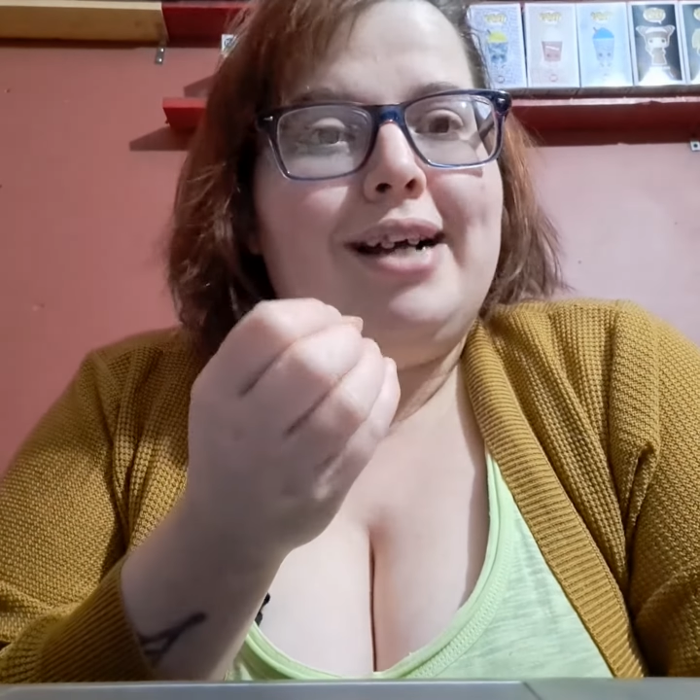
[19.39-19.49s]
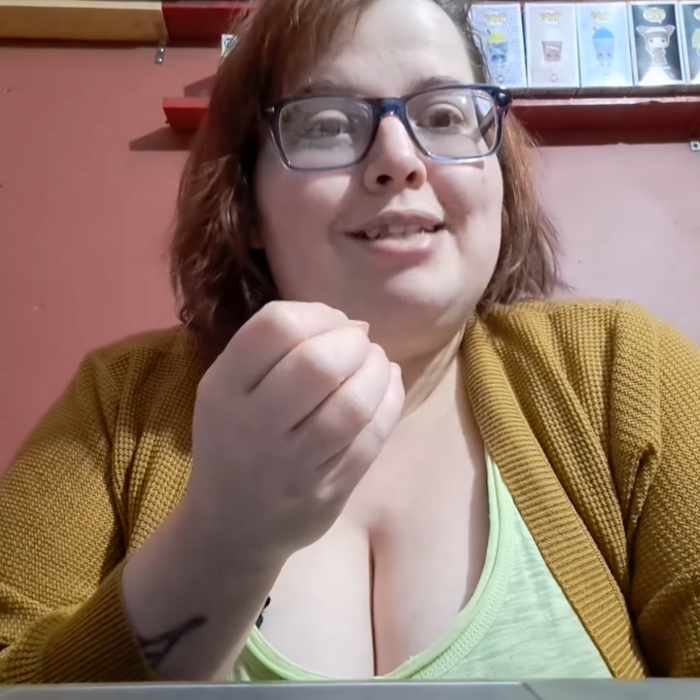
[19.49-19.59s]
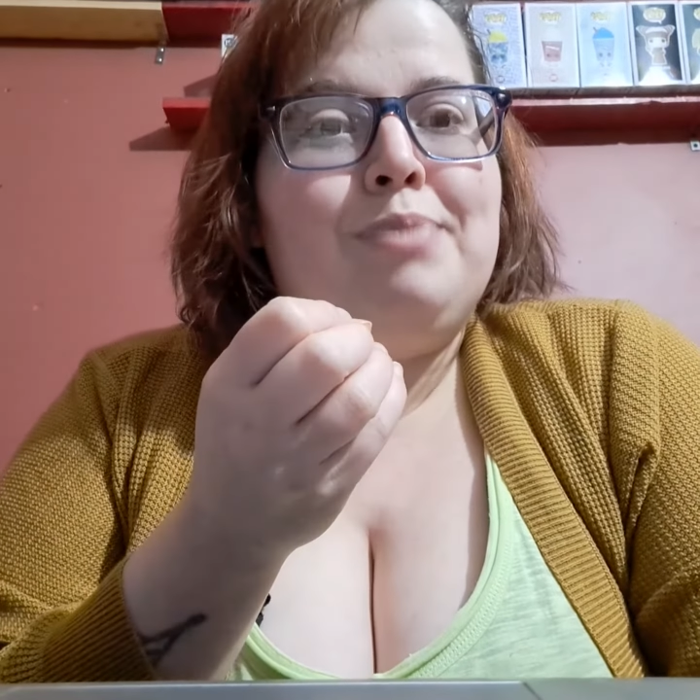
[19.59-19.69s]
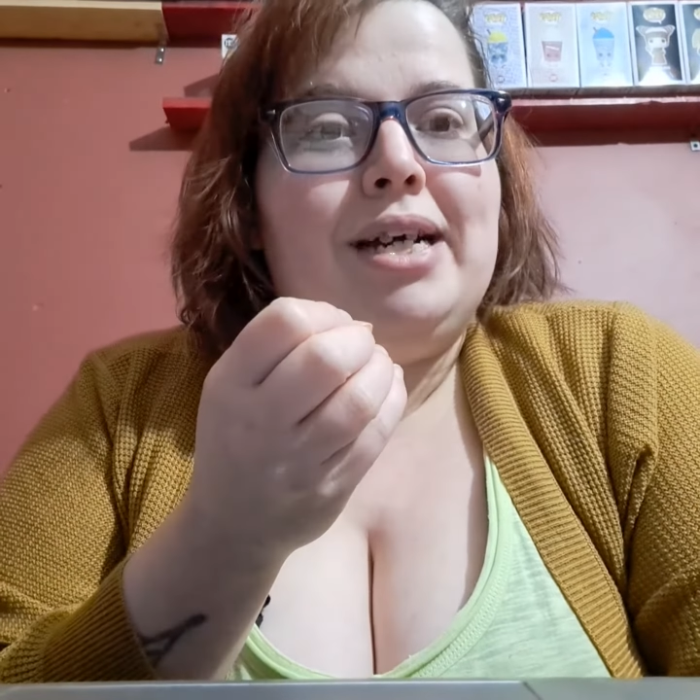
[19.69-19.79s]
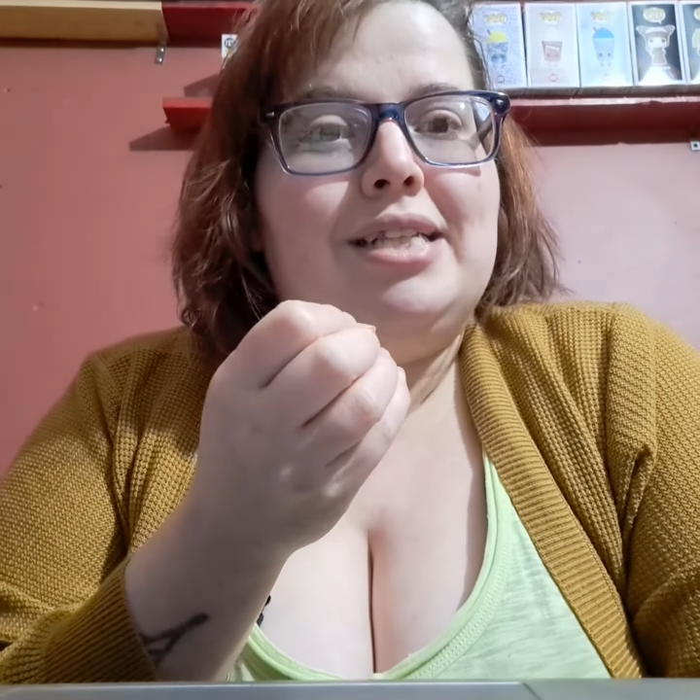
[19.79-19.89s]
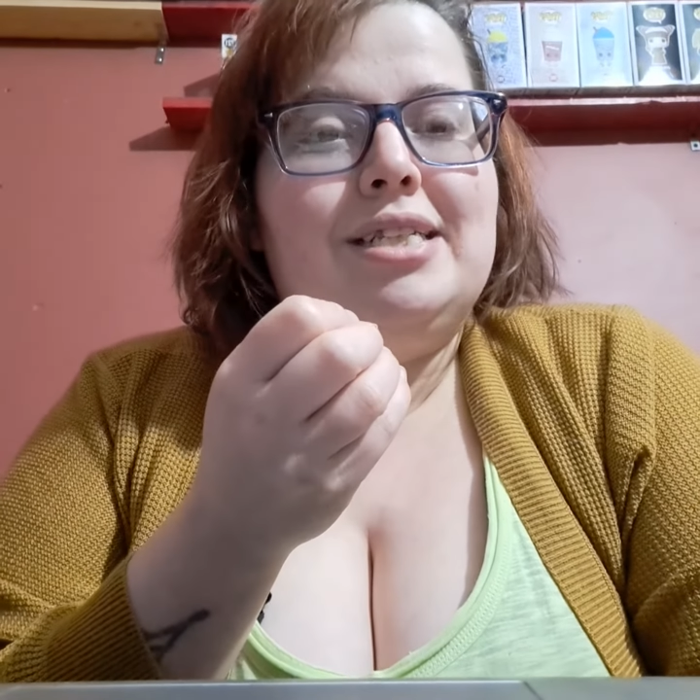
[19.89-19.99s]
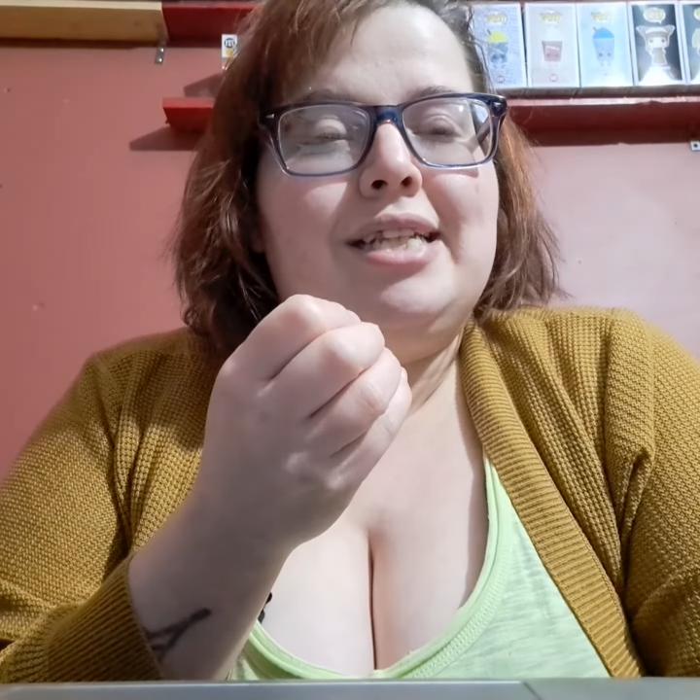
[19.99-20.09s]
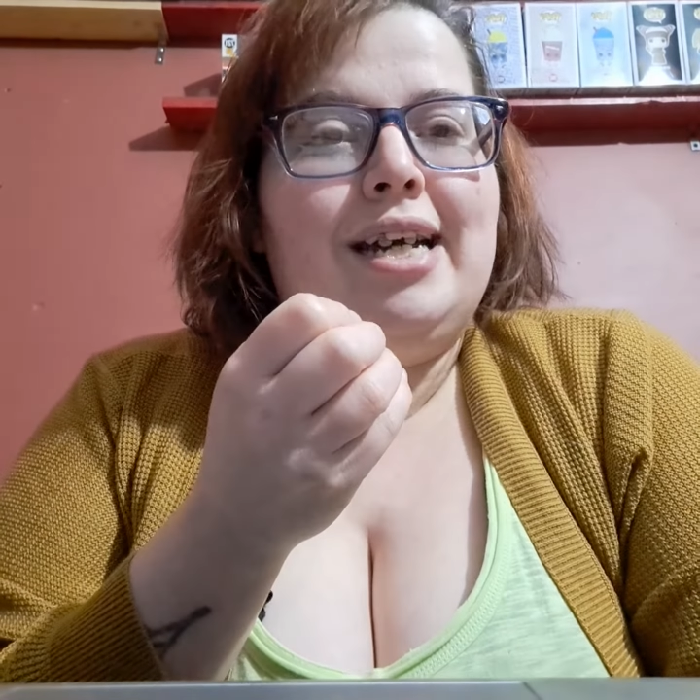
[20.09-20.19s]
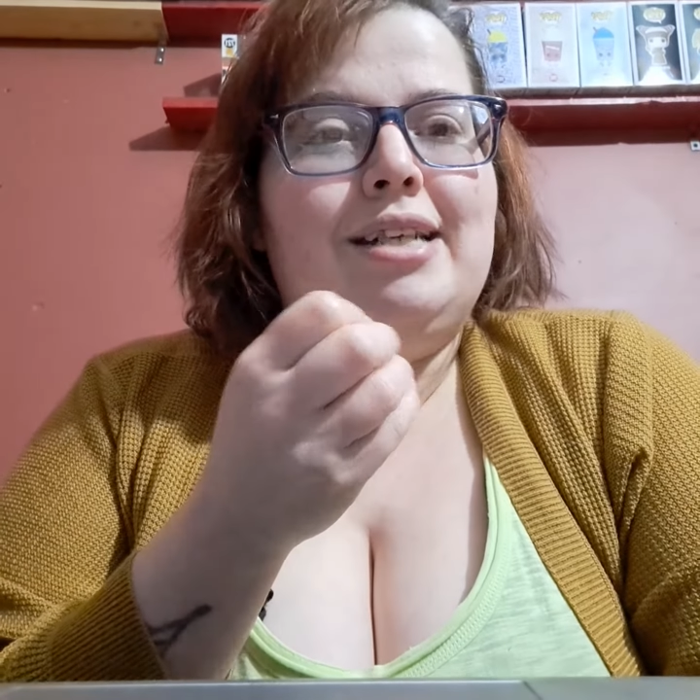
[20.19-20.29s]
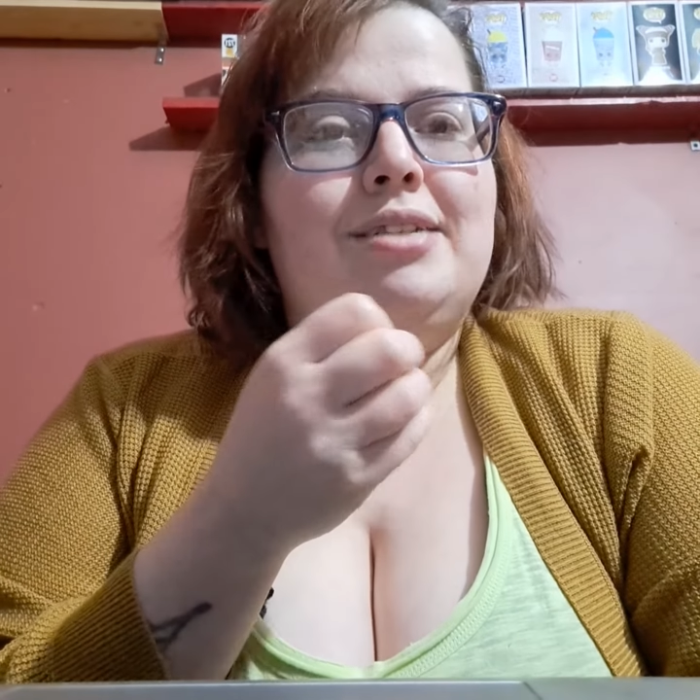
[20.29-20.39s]
aspect
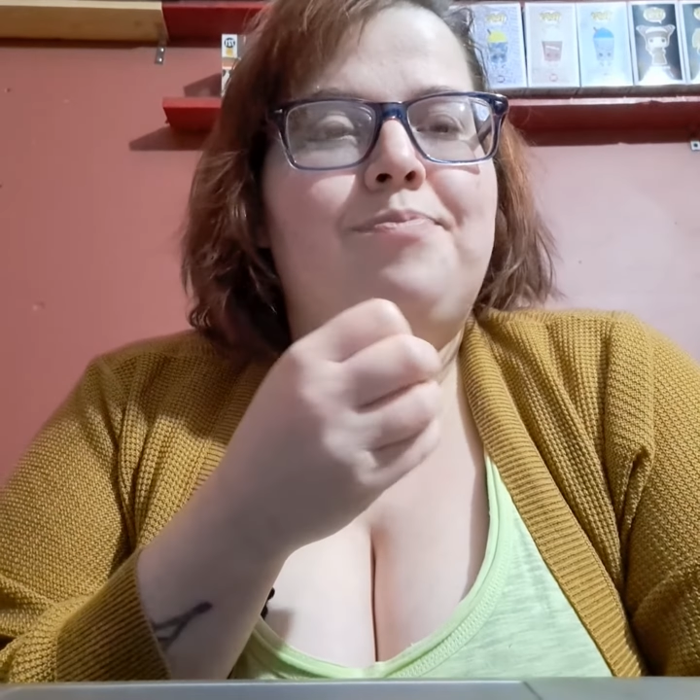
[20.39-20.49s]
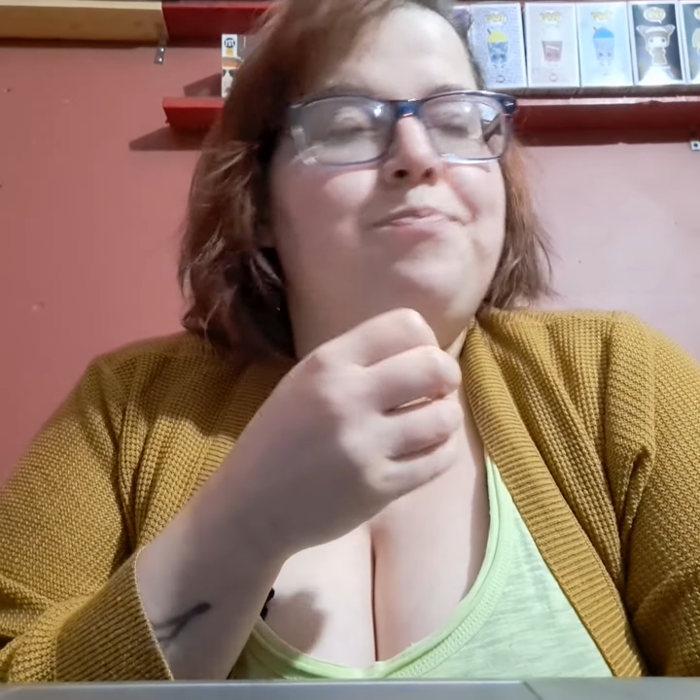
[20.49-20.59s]
that